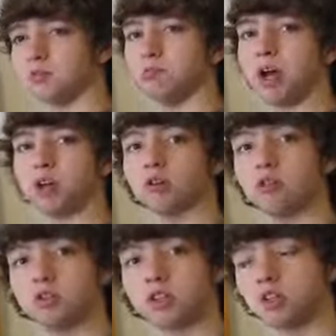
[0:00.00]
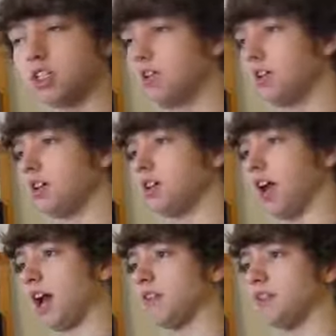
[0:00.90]
better musically,
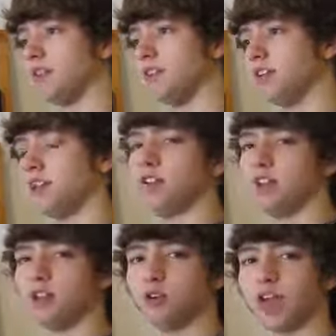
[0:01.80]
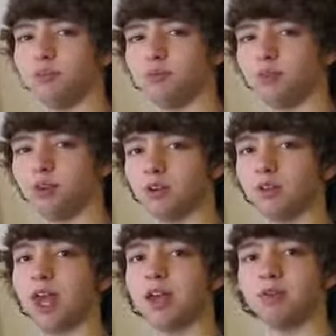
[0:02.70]
as in you can
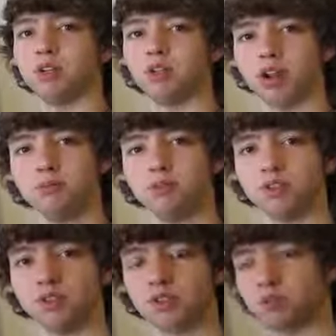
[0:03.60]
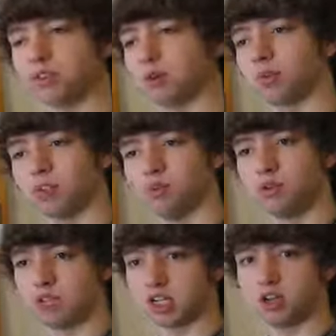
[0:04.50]
be a great musician without reading
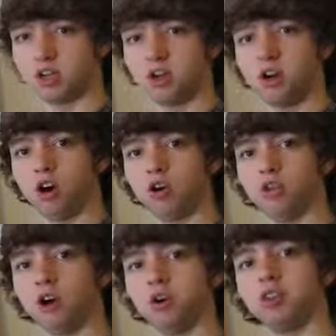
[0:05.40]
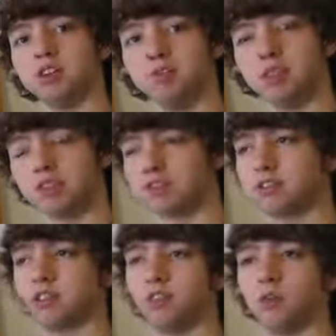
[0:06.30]
music, although it
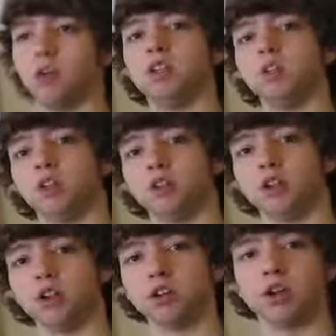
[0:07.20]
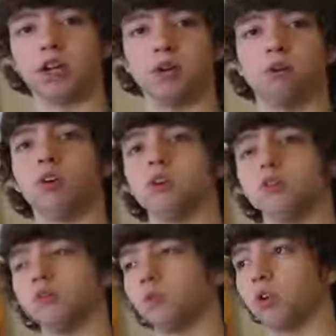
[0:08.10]
limits what you can learn and what you
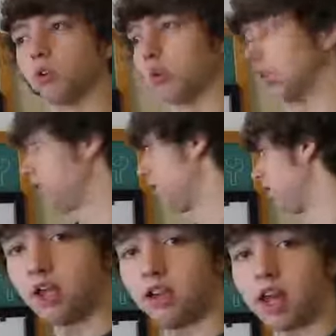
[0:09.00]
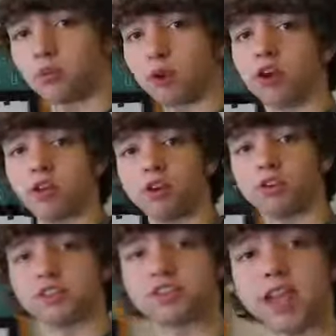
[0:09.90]
can work with. Now, writing on
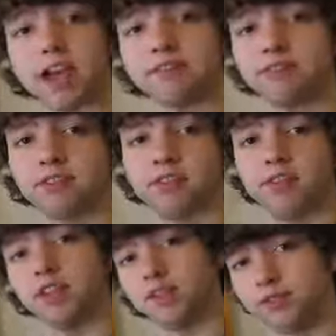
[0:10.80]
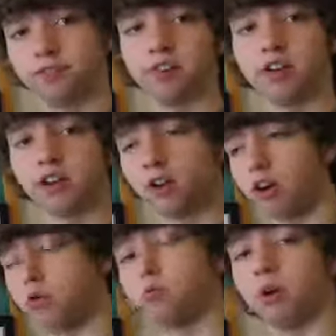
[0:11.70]
the staff is fun and
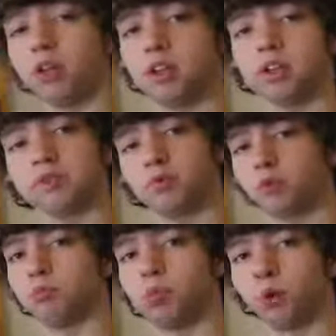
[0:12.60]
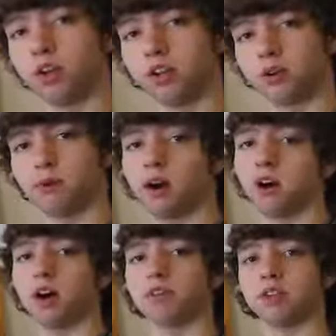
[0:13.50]
all, but it's more important about
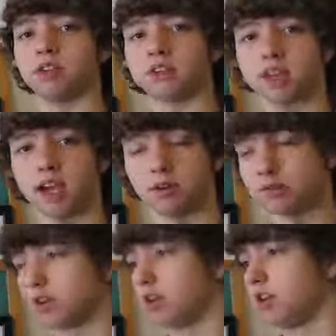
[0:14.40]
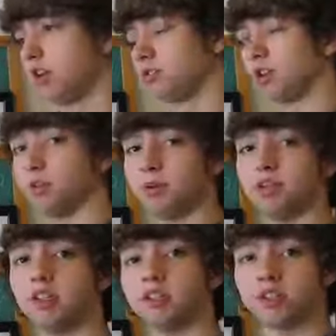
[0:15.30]
how things sound. So I will be
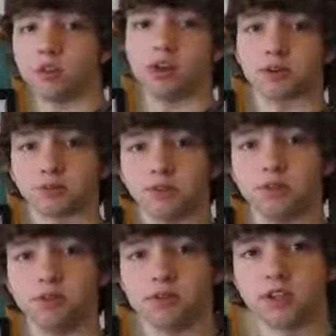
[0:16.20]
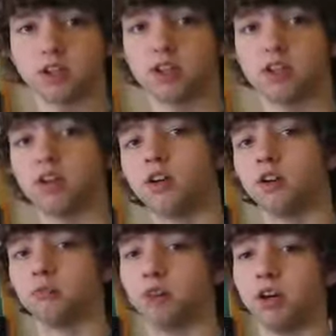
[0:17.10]
teaching you how to read music,
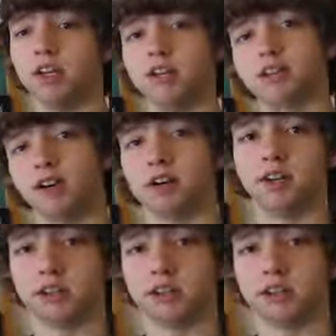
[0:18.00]
but it's not